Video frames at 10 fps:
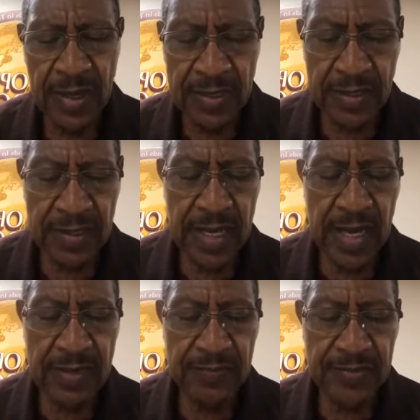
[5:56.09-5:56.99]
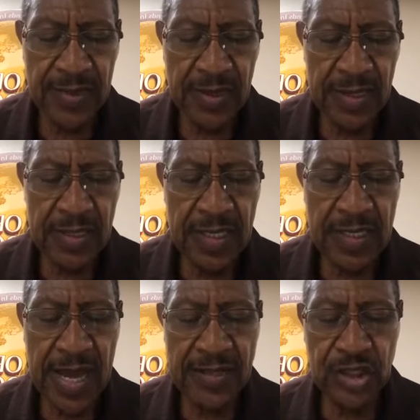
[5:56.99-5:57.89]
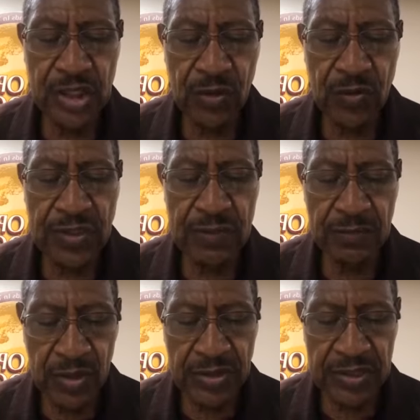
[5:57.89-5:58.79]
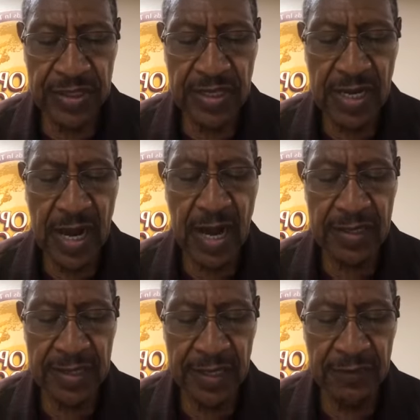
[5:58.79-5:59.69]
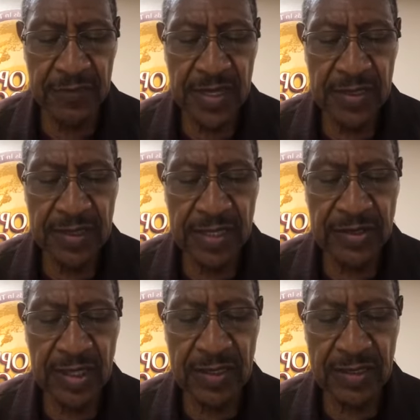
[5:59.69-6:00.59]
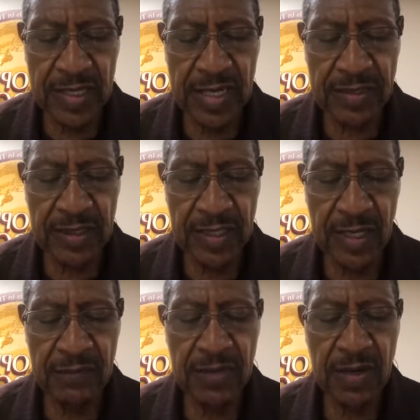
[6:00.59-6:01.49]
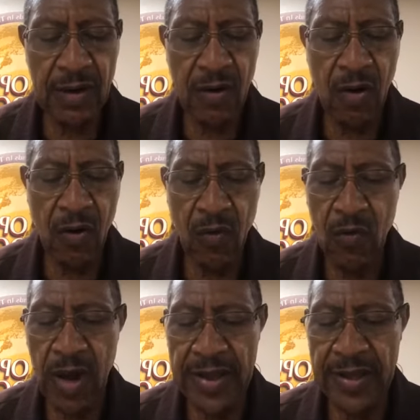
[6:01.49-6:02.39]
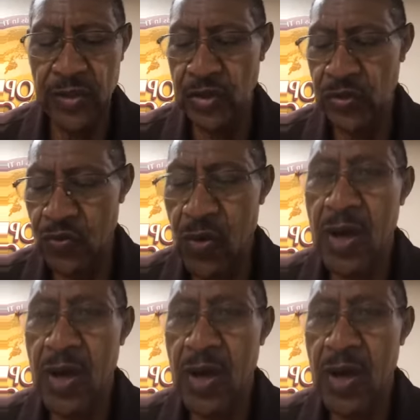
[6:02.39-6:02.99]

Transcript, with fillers: And he said, he that showeth mercy on him. Then Jesus said unto him, go and do